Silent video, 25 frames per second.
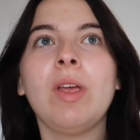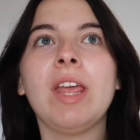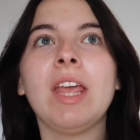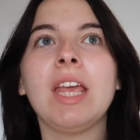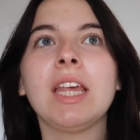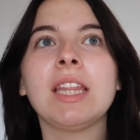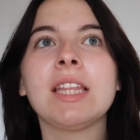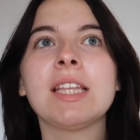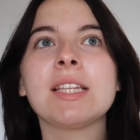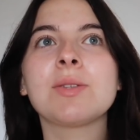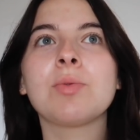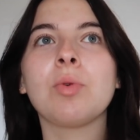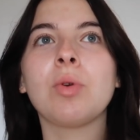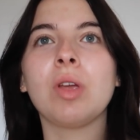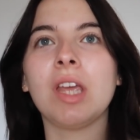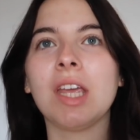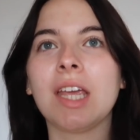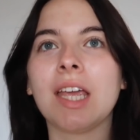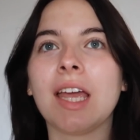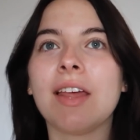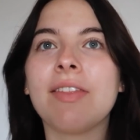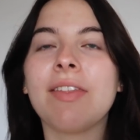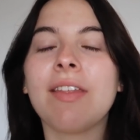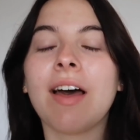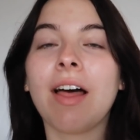week this
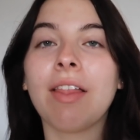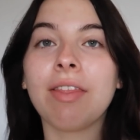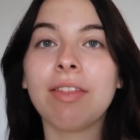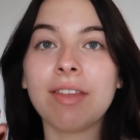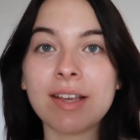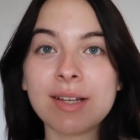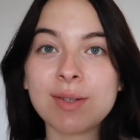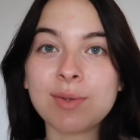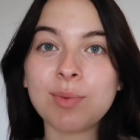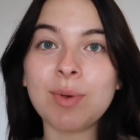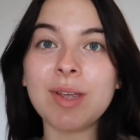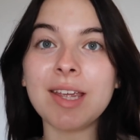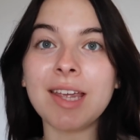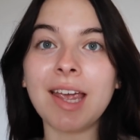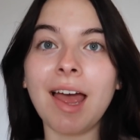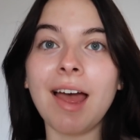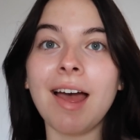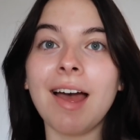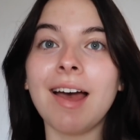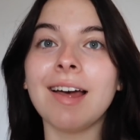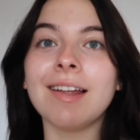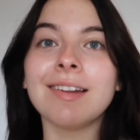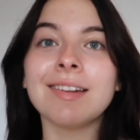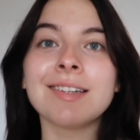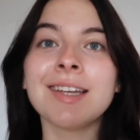week in that this
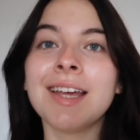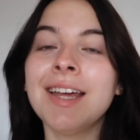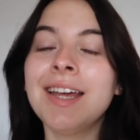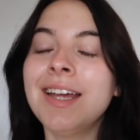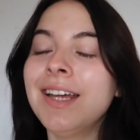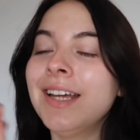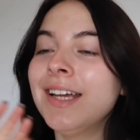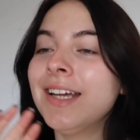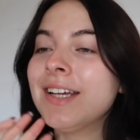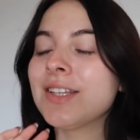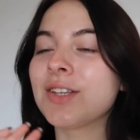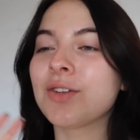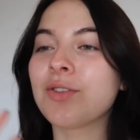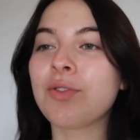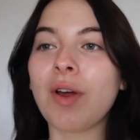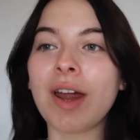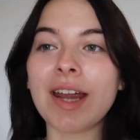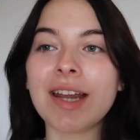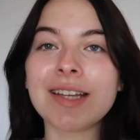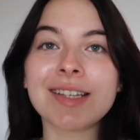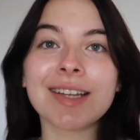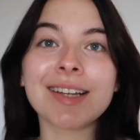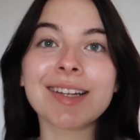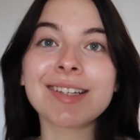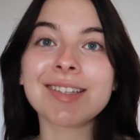weekend, it's a
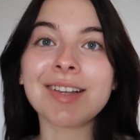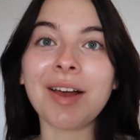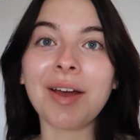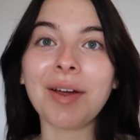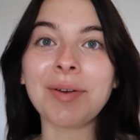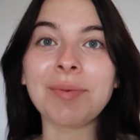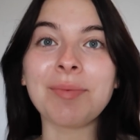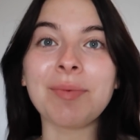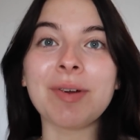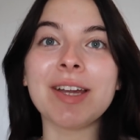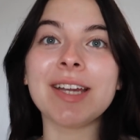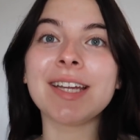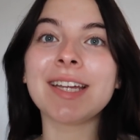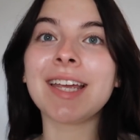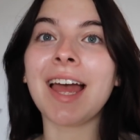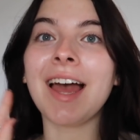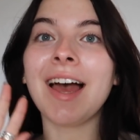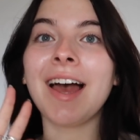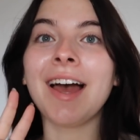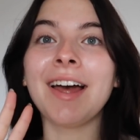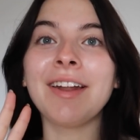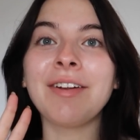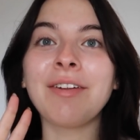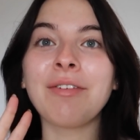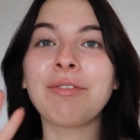crazy exciting
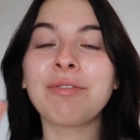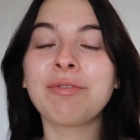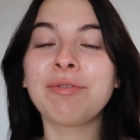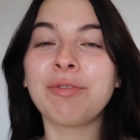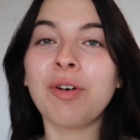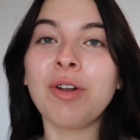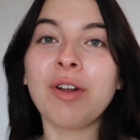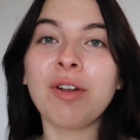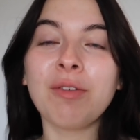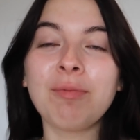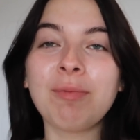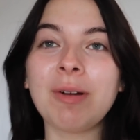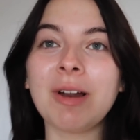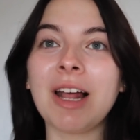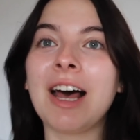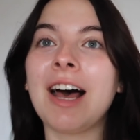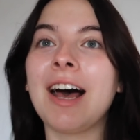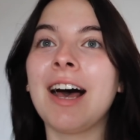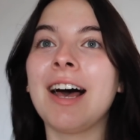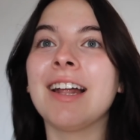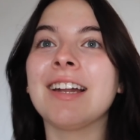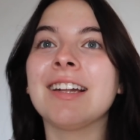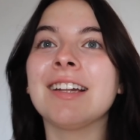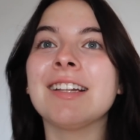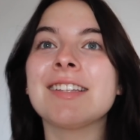weekend, full of
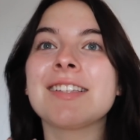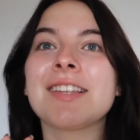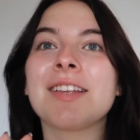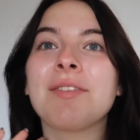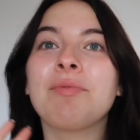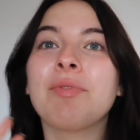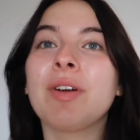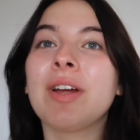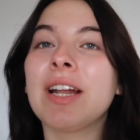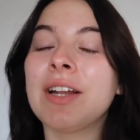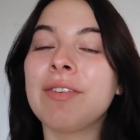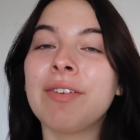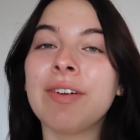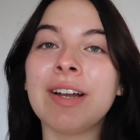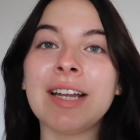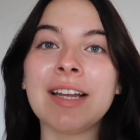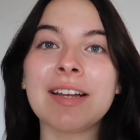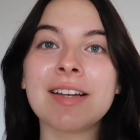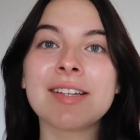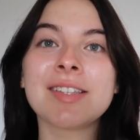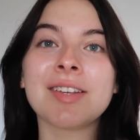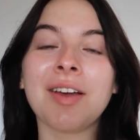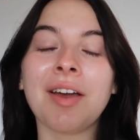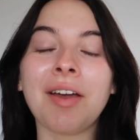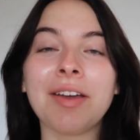plans, really, really
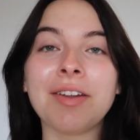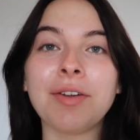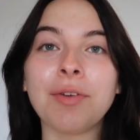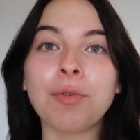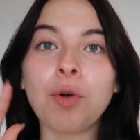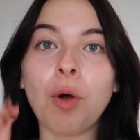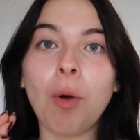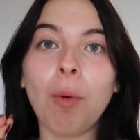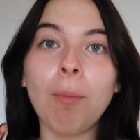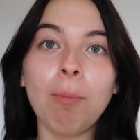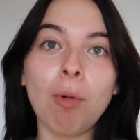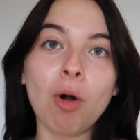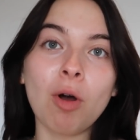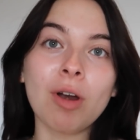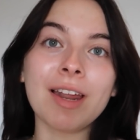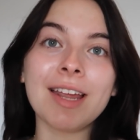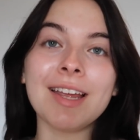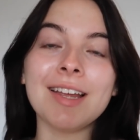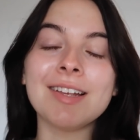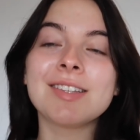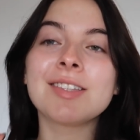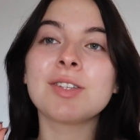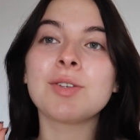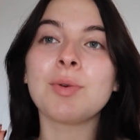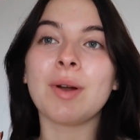excited. I've got
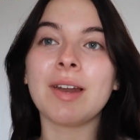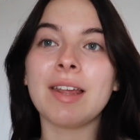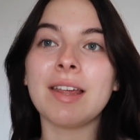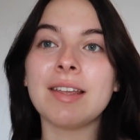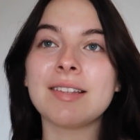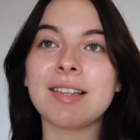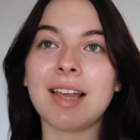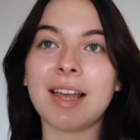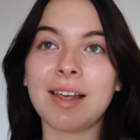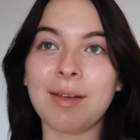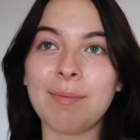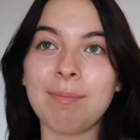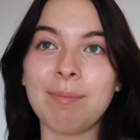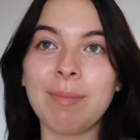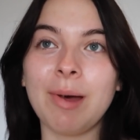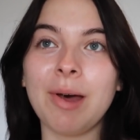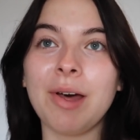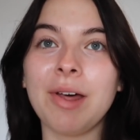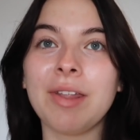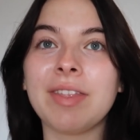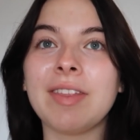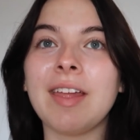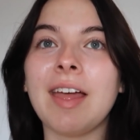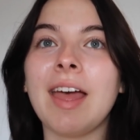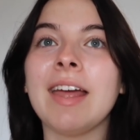Molly's 22nd
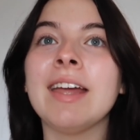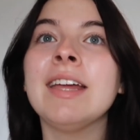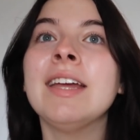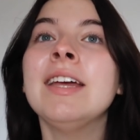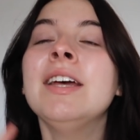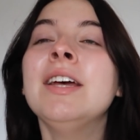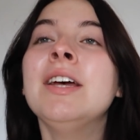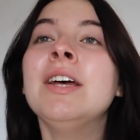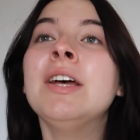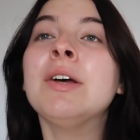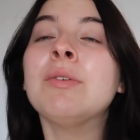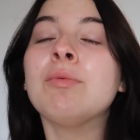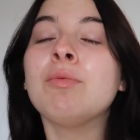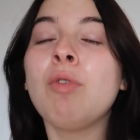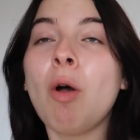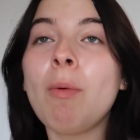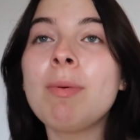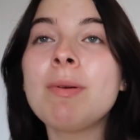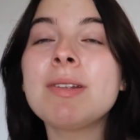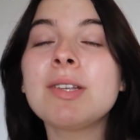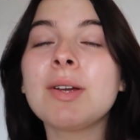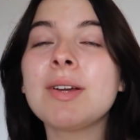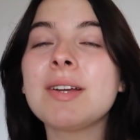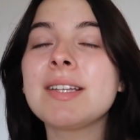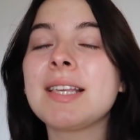birthday,
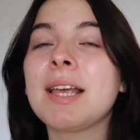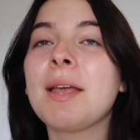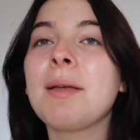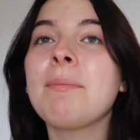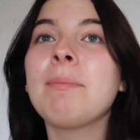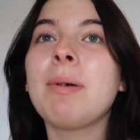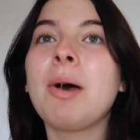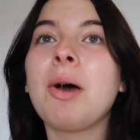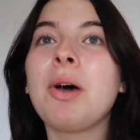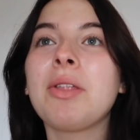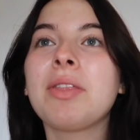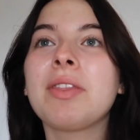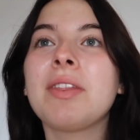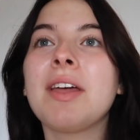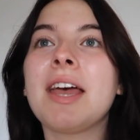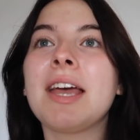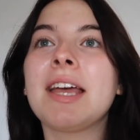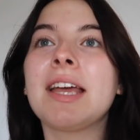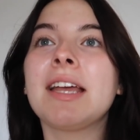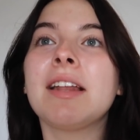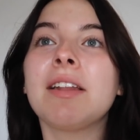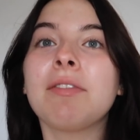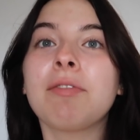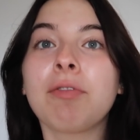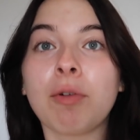Robin's 22nd
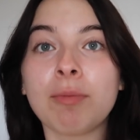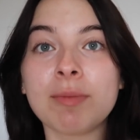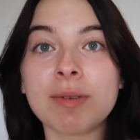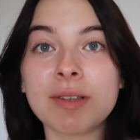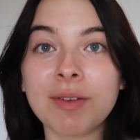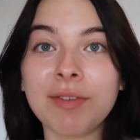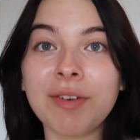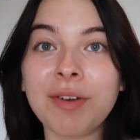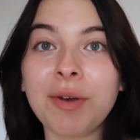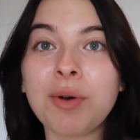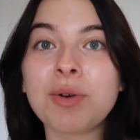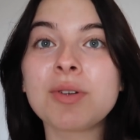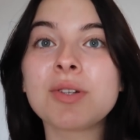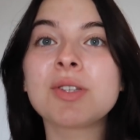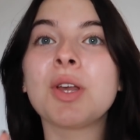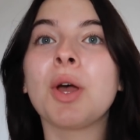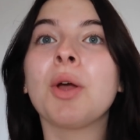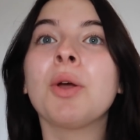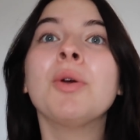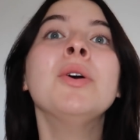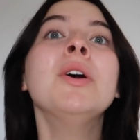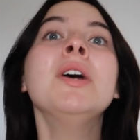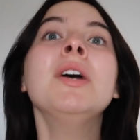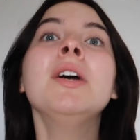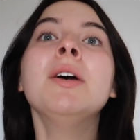birthday from Seville.
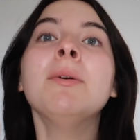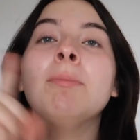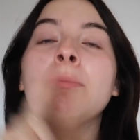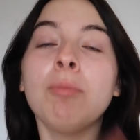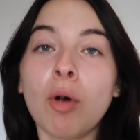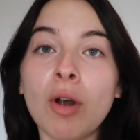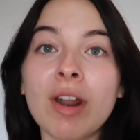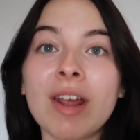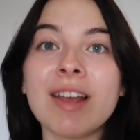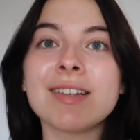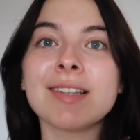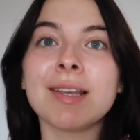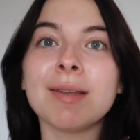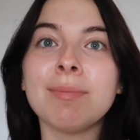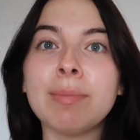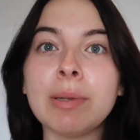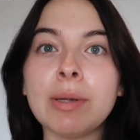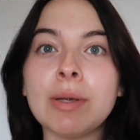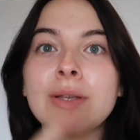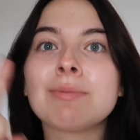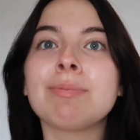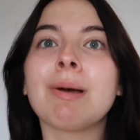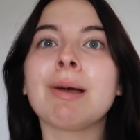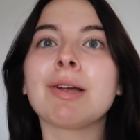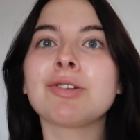So Molly is in
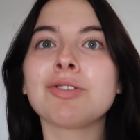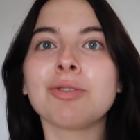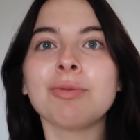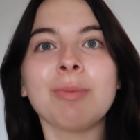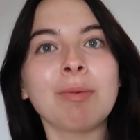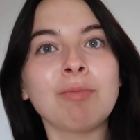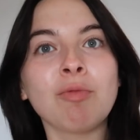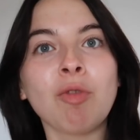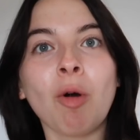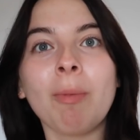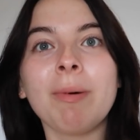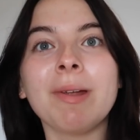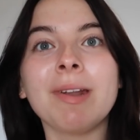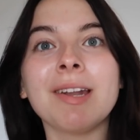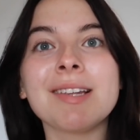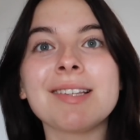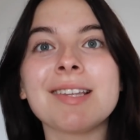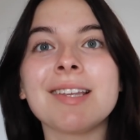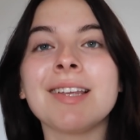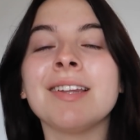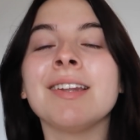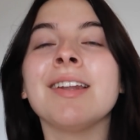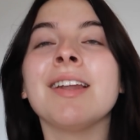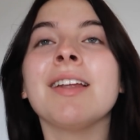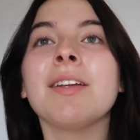Beauty Spectrum and Robin is
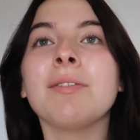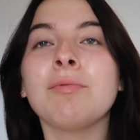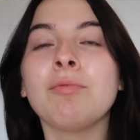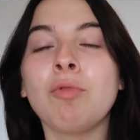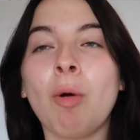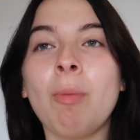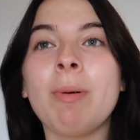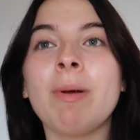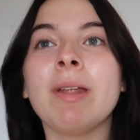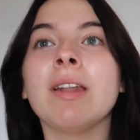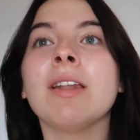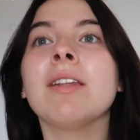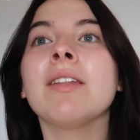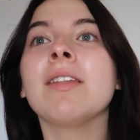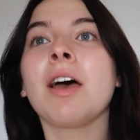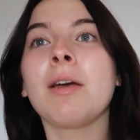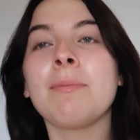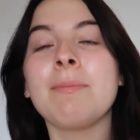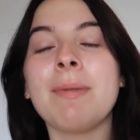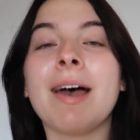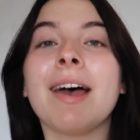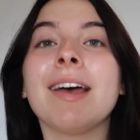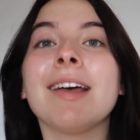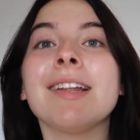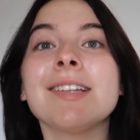in Robin that I
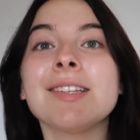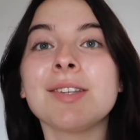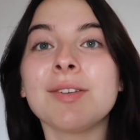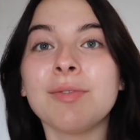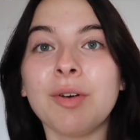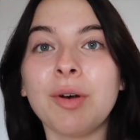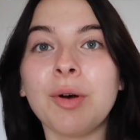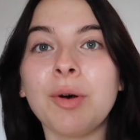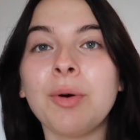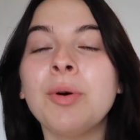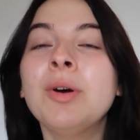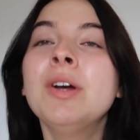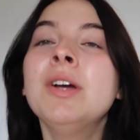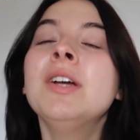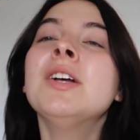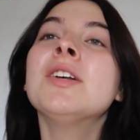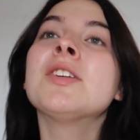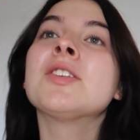met in Seville.